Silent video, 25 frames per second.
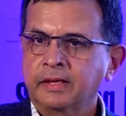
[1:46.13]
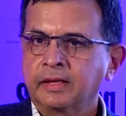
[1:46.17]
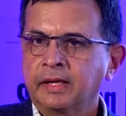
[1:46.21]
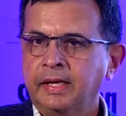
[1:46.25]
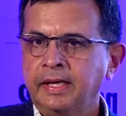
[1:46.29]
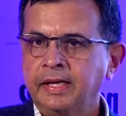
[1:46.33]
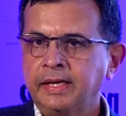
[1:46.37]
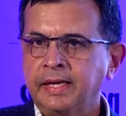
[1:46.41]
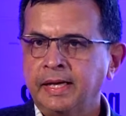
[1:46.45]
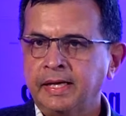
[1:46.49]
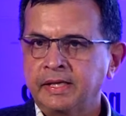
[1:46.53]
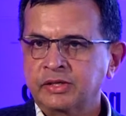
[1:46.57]

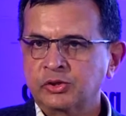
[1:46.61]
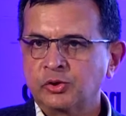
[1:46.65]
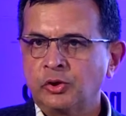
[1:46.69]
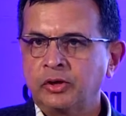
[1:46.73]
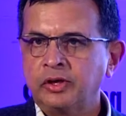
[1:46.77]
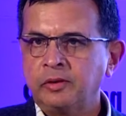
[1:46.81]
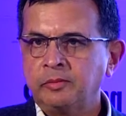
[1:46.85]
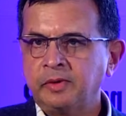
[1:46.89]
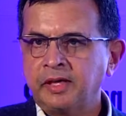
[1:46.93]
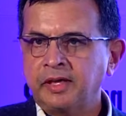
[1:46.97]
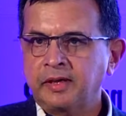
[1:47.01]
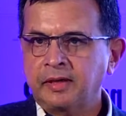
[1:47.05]
India is going
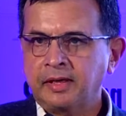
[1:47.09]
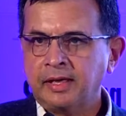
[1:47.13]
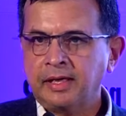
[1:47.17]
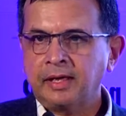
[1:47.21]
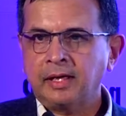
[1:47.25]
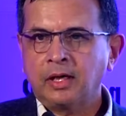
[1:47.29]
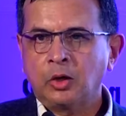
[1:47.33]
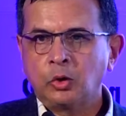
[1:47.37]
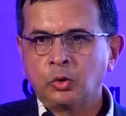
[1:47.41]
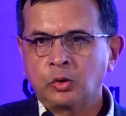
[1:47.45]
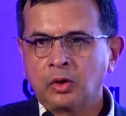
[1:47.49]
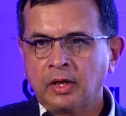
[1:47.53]
to be a
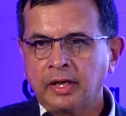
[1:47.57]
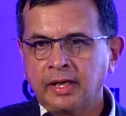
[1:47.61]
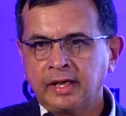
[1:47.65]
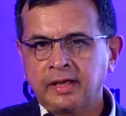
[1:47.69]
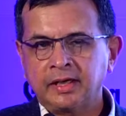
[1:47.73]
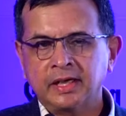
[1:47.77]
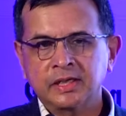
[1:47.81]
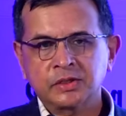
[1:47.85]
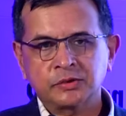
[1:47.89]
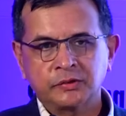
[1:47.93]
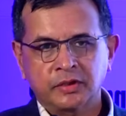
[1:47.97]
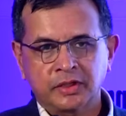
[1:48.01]
real outlier
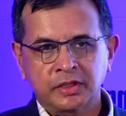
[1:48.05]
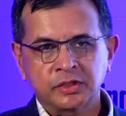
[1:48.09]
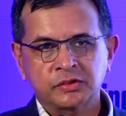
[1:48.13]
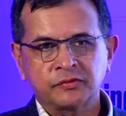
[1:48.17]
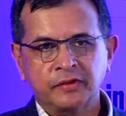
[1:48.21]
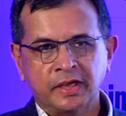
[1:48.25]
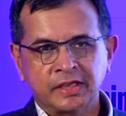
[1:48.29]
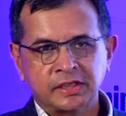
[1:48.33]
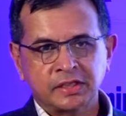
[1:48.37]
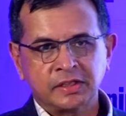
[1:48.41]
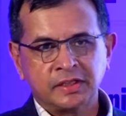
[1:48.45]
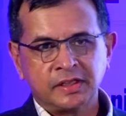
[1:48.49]
as far as
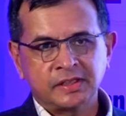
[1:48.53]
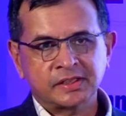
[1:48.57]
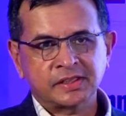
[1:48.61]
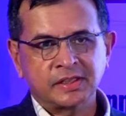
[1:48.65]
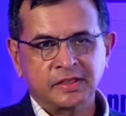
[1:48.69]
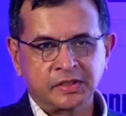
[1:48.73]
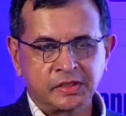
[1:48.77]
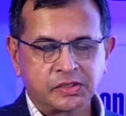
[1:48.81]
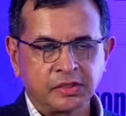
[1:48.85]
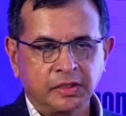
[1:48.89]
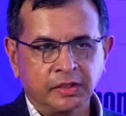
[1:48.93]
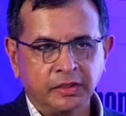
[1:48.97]
fashion is
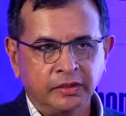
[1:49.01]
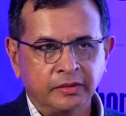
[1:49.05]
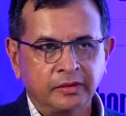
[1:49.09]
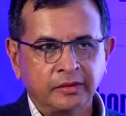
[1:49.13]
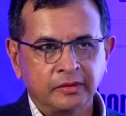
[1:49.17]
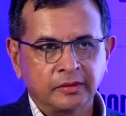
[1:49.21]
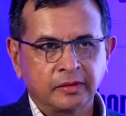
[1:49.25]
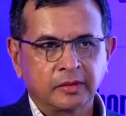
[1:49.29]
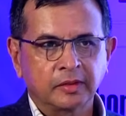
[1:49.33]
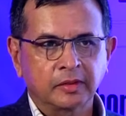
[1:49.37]
concerned.